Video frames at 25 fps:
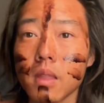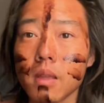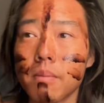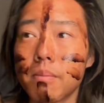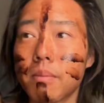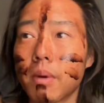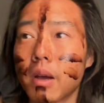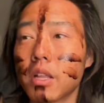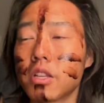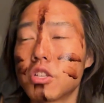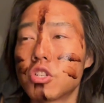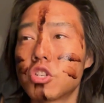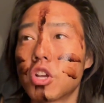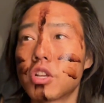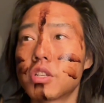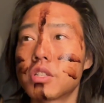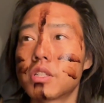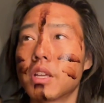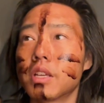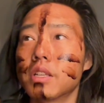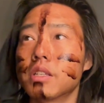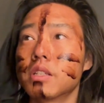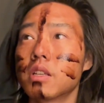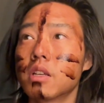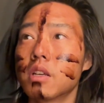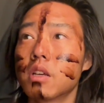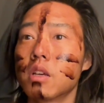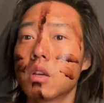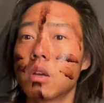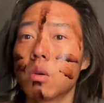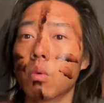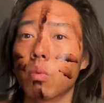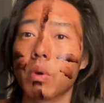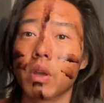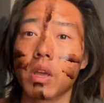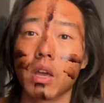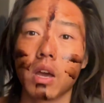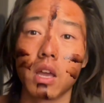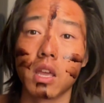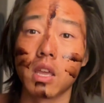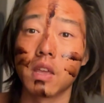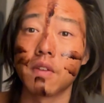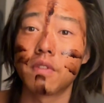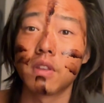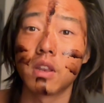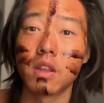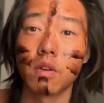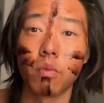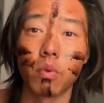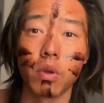but just as we are,
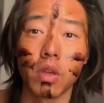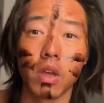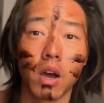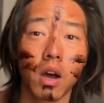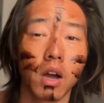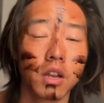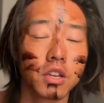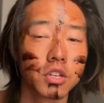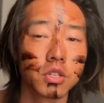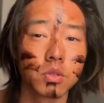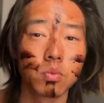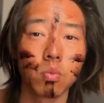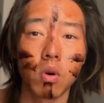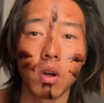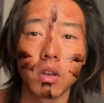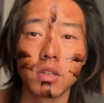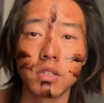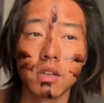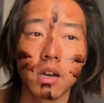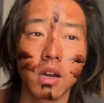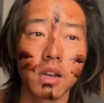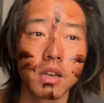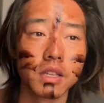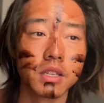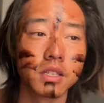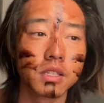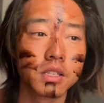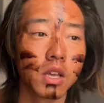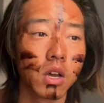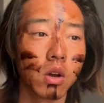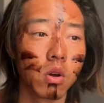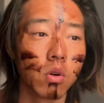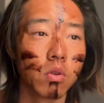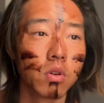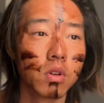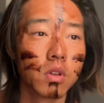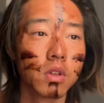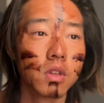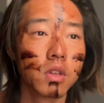even if we are just one tiny cell,